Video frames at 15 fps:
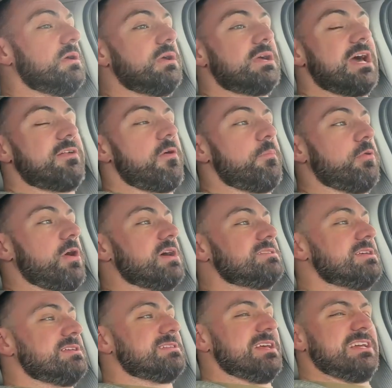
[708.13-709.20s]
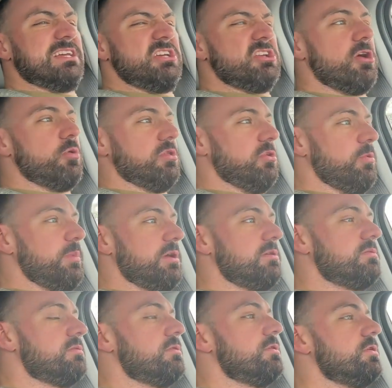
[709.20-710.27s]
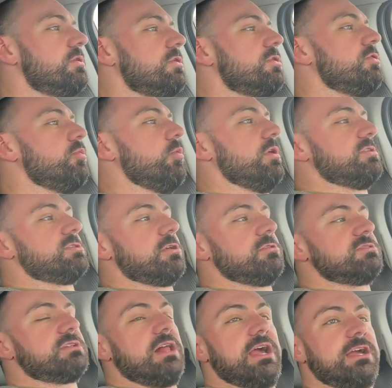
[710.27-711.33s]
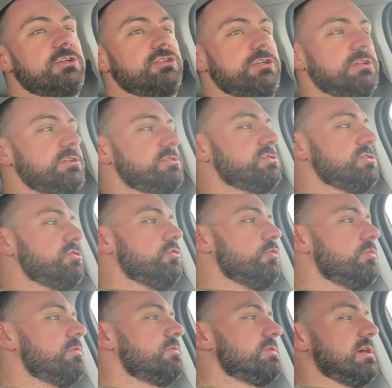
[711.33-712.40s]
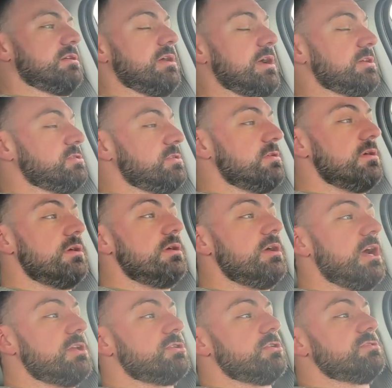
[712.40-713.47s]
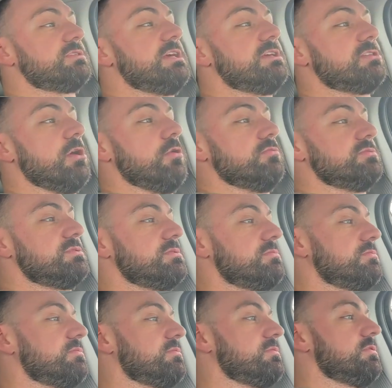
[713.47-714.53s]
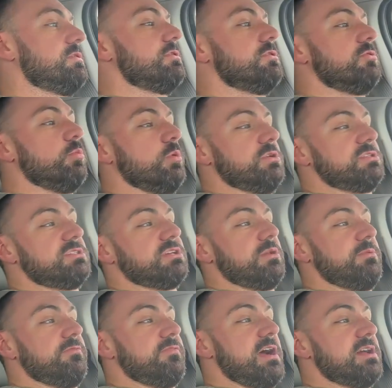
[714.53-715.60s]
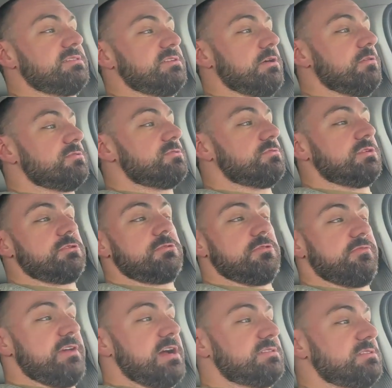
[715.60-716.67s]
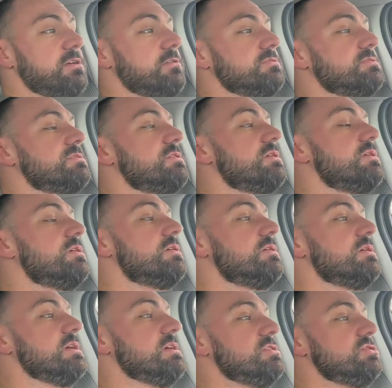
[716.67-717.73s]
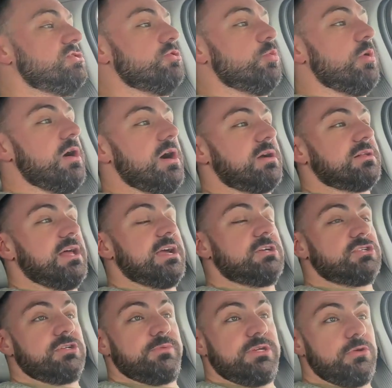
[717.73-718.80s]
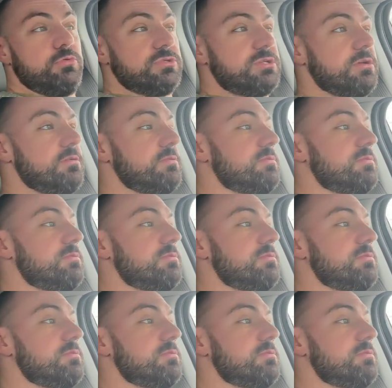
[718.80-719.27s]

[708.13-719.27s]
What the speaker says: kind of a process like keto a little bit, where it turns glycogen into, not glycogen, it turns ketones, which is going to be fat cells, so it's going to turn the fat cells into glycogen to be used.